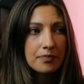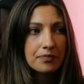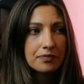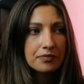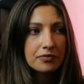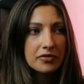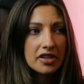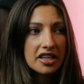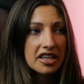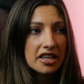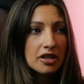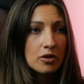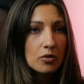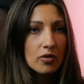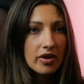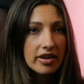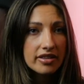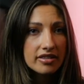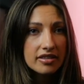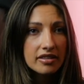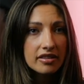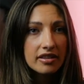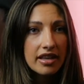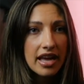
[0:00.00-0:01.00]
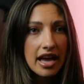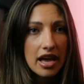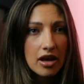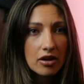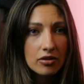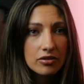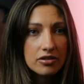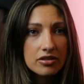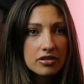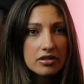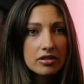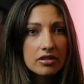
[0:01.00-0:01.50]
He was allowed
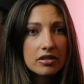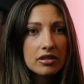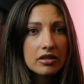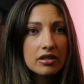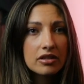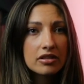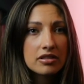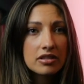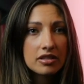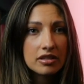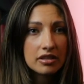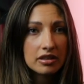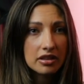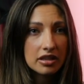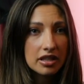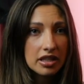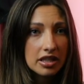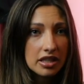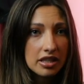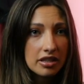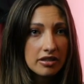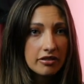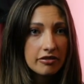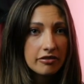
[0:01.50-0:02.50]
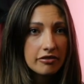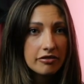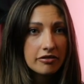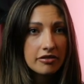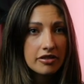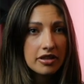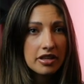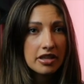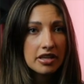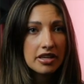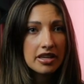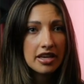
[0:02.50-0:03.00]
to leave the
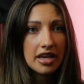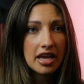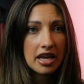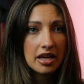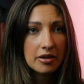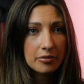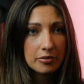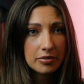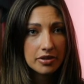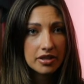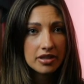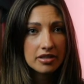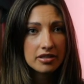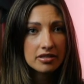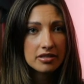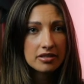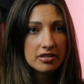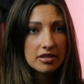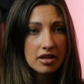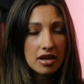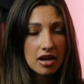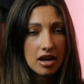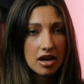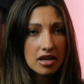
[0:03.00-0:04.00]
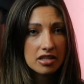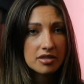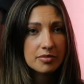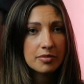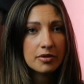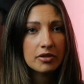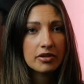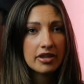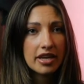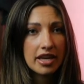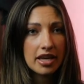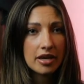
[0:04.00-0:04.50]
campus, a hospital
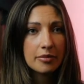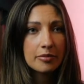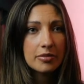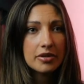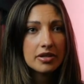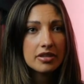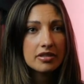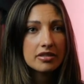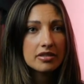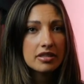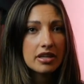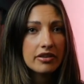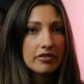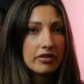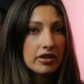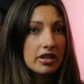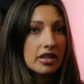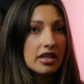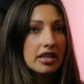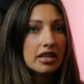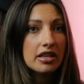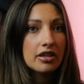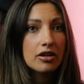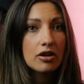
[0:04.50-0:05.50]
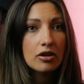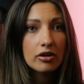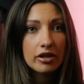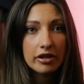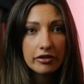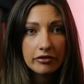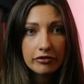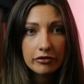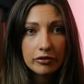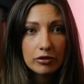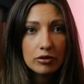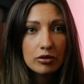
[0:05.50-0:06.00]
campus, if he needed to go get
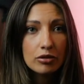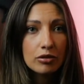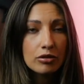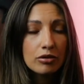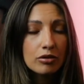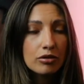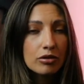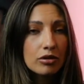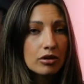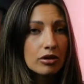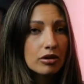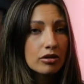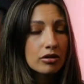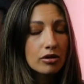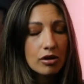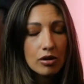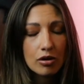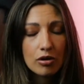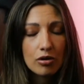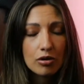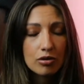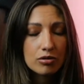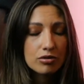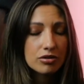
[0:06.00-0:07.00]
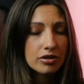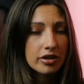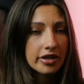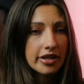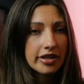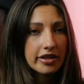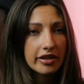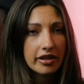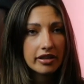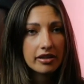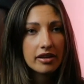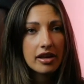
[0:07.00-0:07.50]
food or clothes or anything
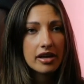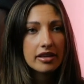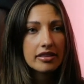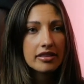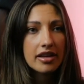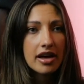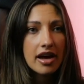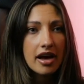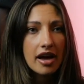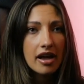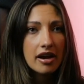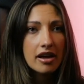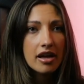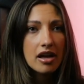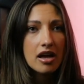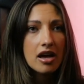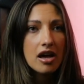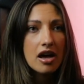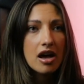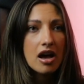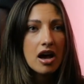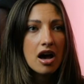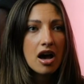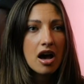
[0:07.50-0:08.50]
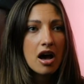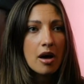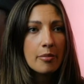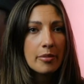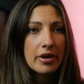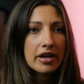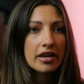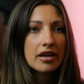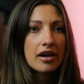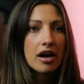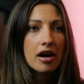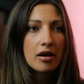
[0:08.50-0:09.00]
like that, and
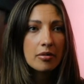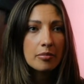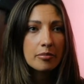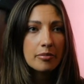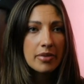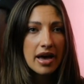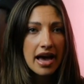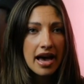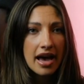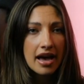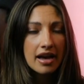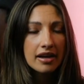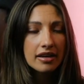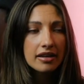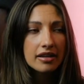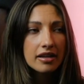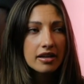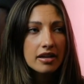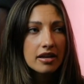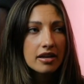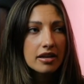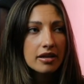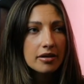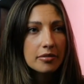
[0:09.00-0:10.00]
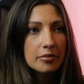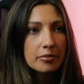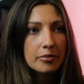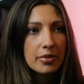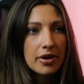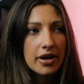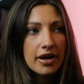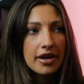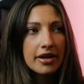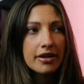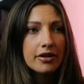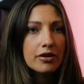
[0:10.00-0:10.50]
come back, but